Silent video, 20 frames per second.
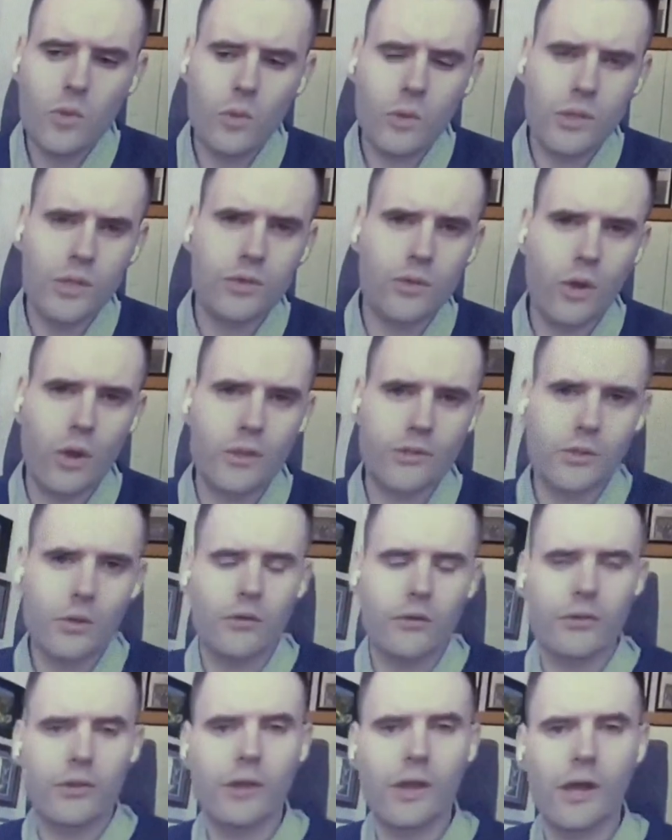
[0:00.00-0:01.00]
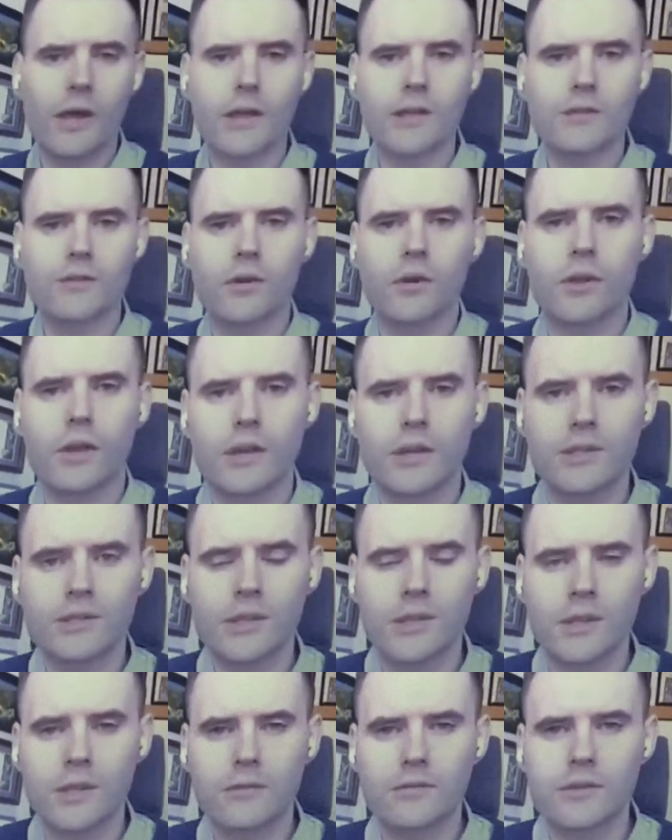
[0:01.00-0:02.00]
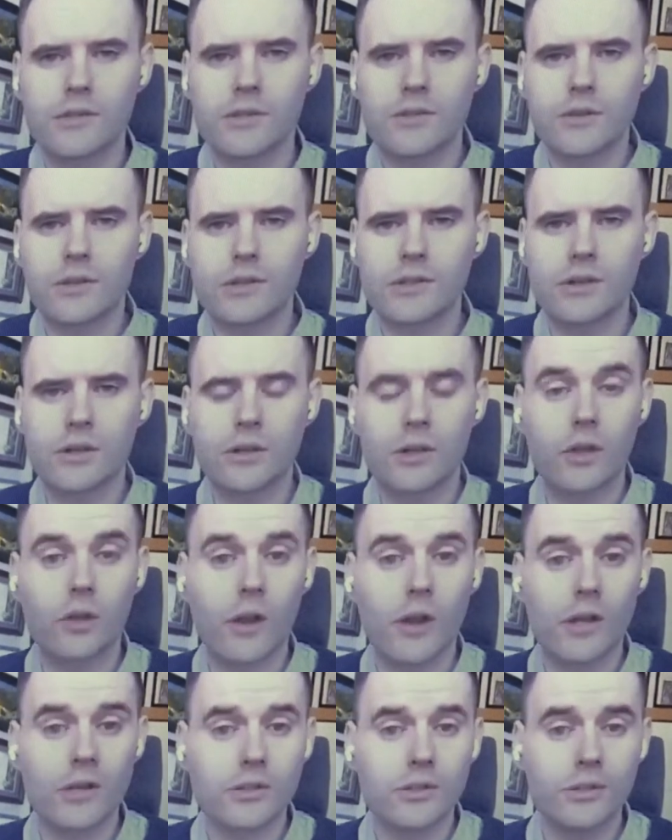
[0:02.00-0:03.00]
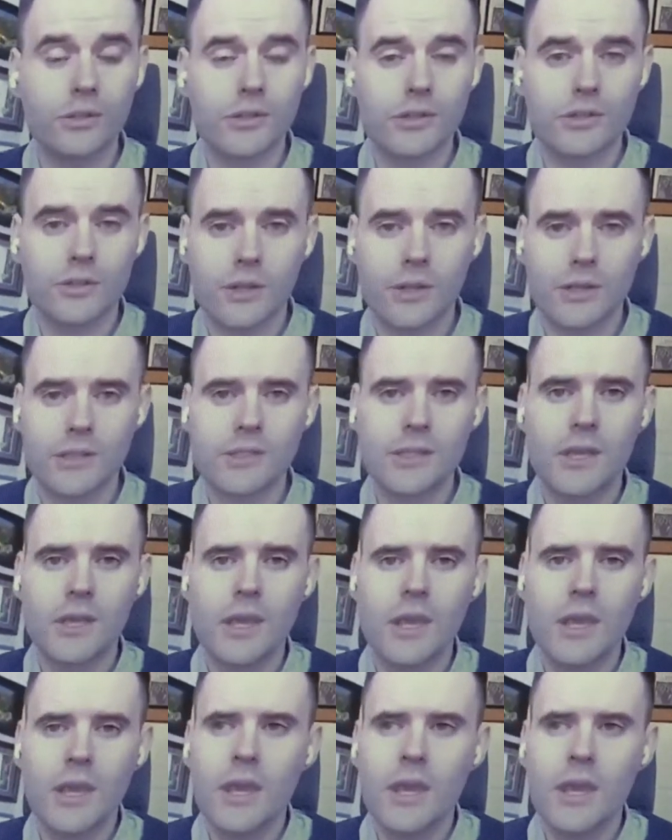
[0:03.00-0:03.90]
redraws all of the lines for our legislative districts and our congressional districts.